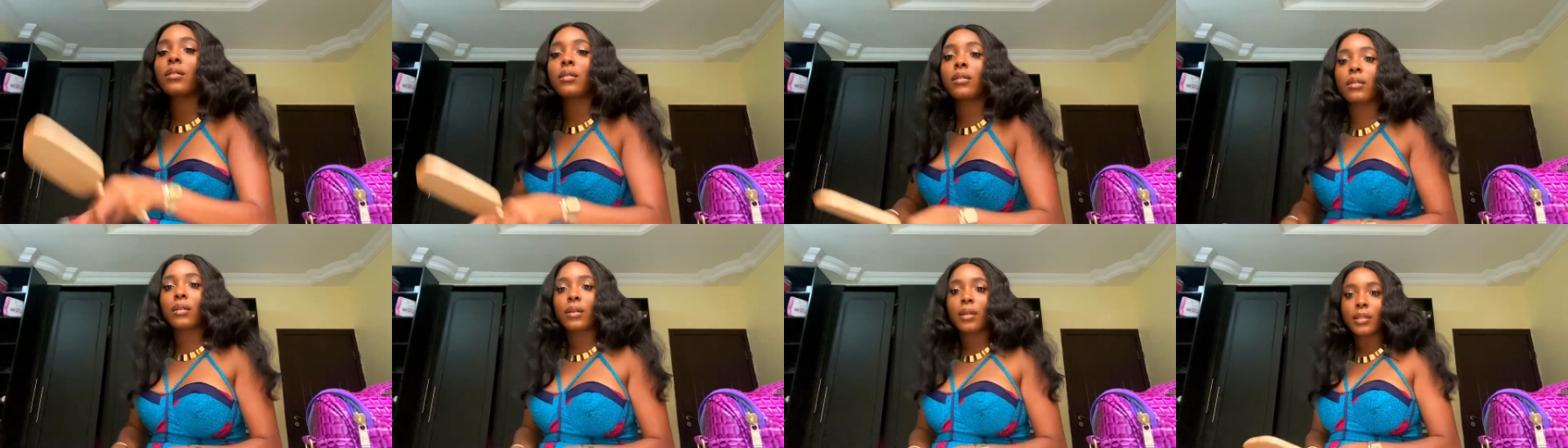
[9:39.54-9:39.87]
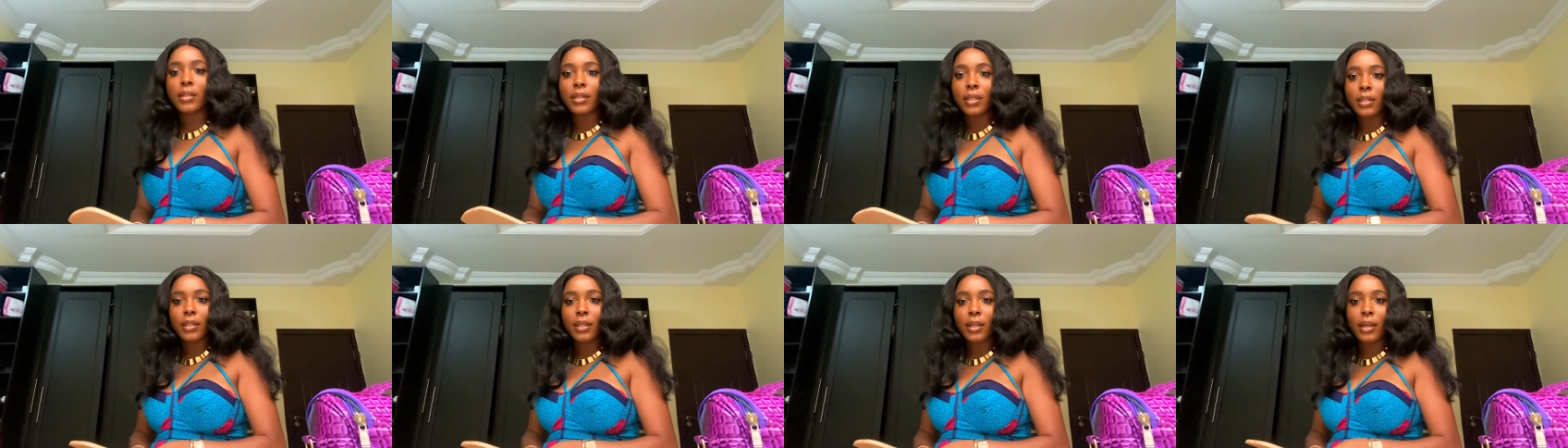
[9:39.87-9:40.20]
Because
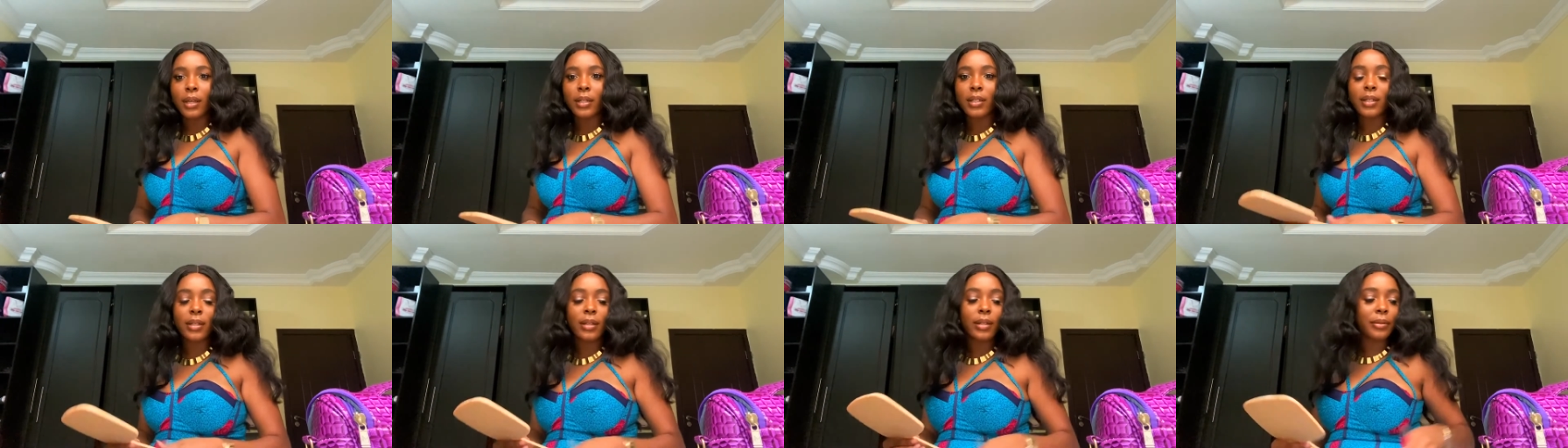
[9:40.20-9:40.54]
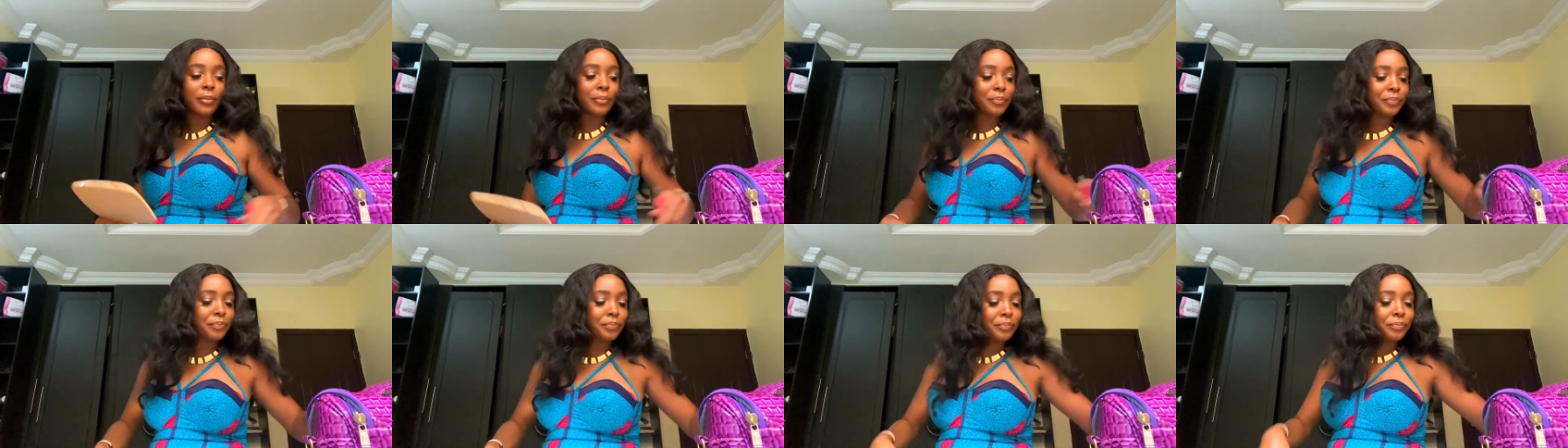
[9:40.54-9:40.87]
I think I did it.
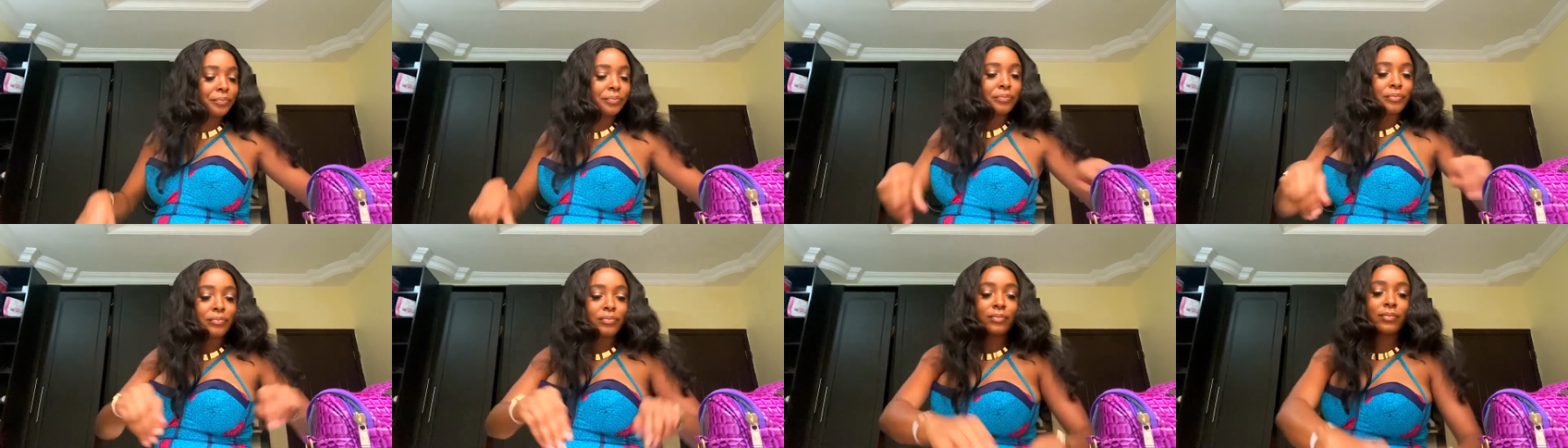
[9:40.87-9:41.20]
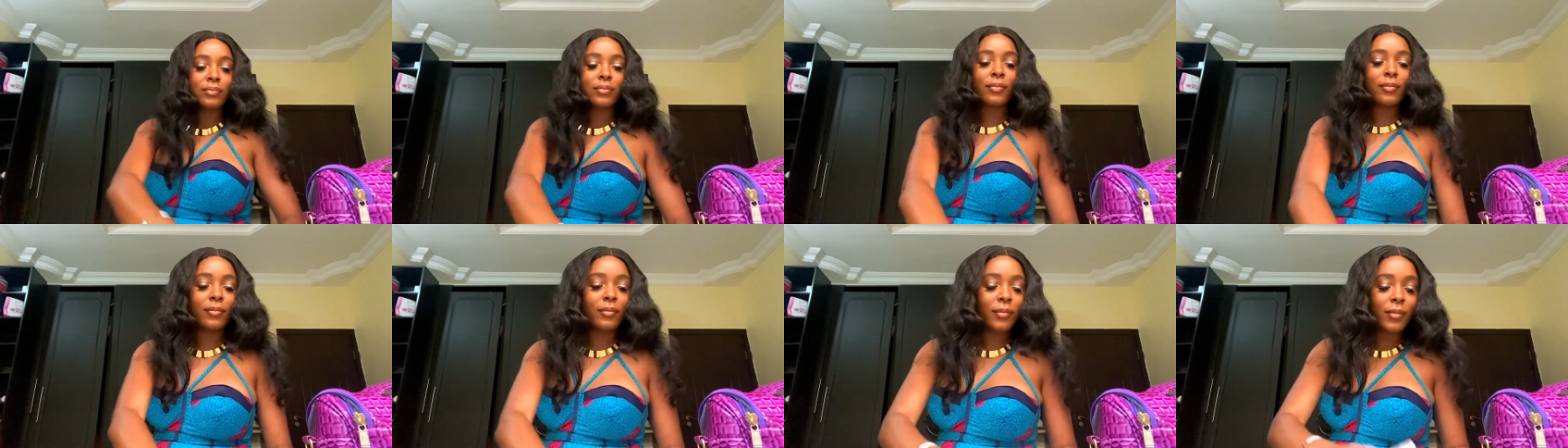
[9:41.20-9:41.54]

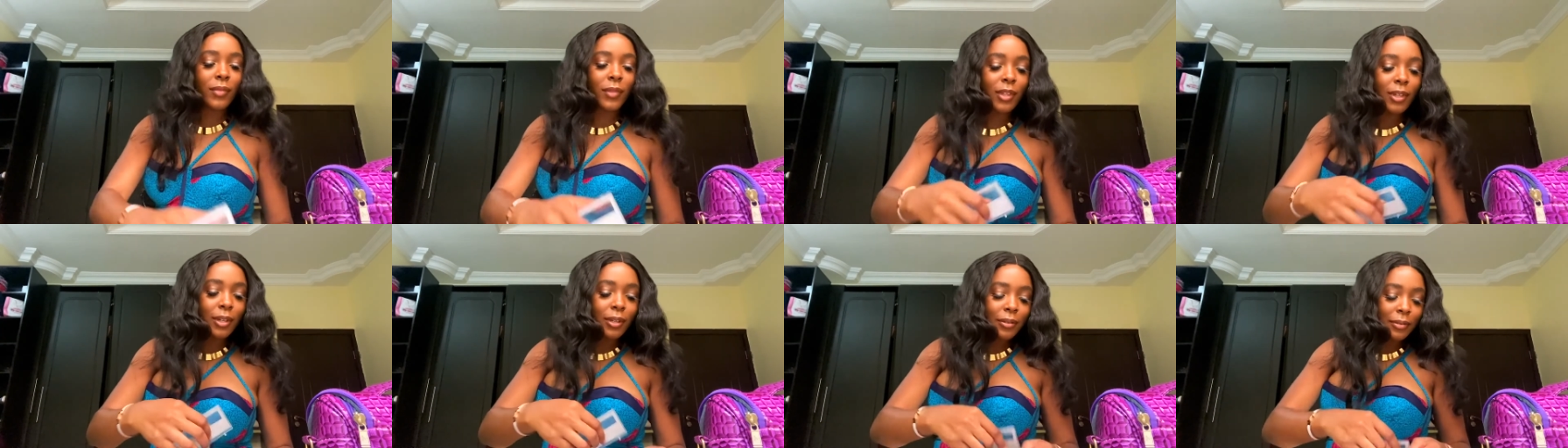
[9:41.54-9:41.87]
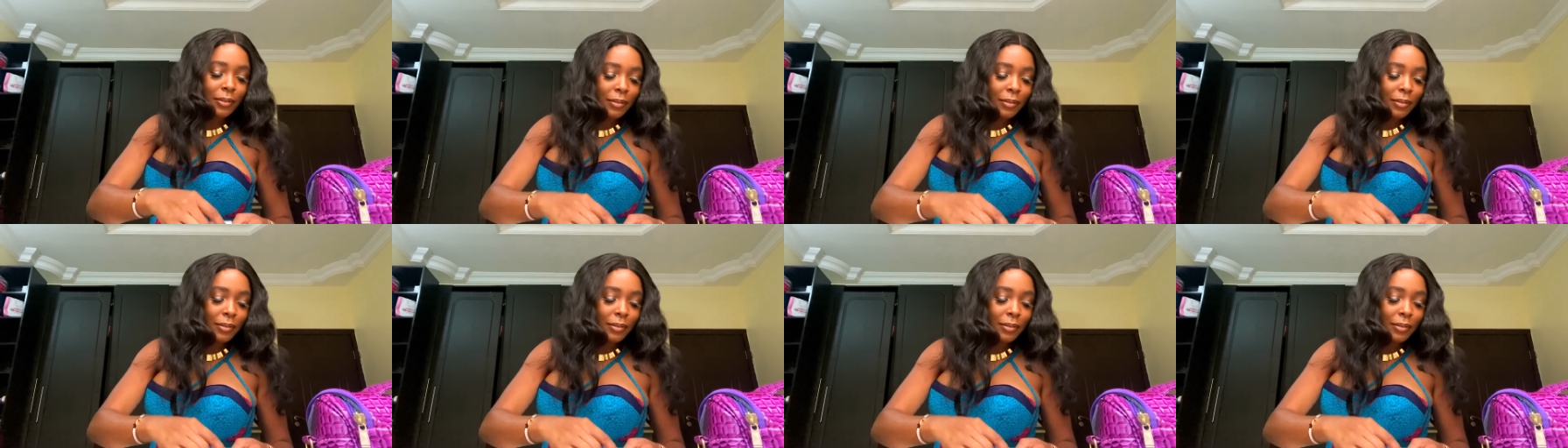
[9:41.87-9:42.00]
Okay.